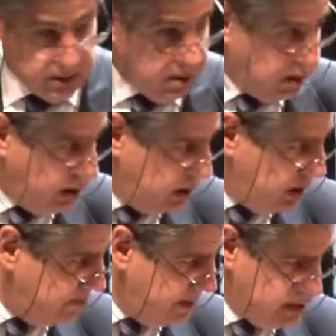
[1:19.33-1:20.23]
a lot
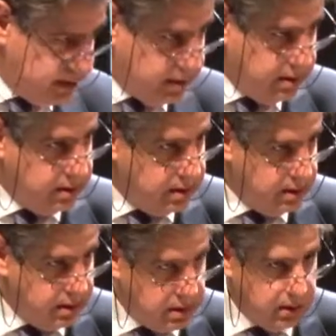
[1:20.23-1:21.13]
has been said, and
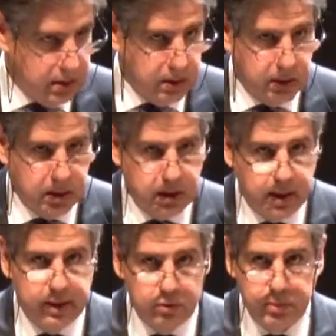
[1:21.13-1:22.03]
uh,
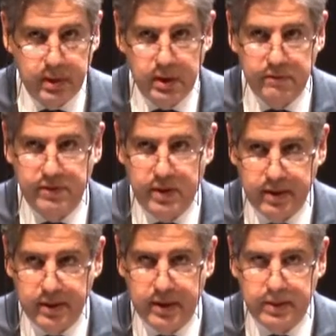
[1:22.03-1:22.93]
I do believe
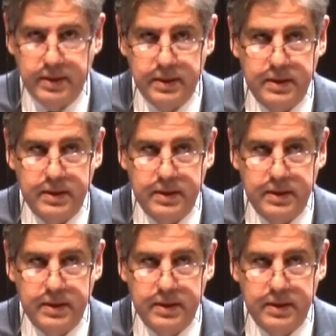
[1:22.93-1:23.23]
that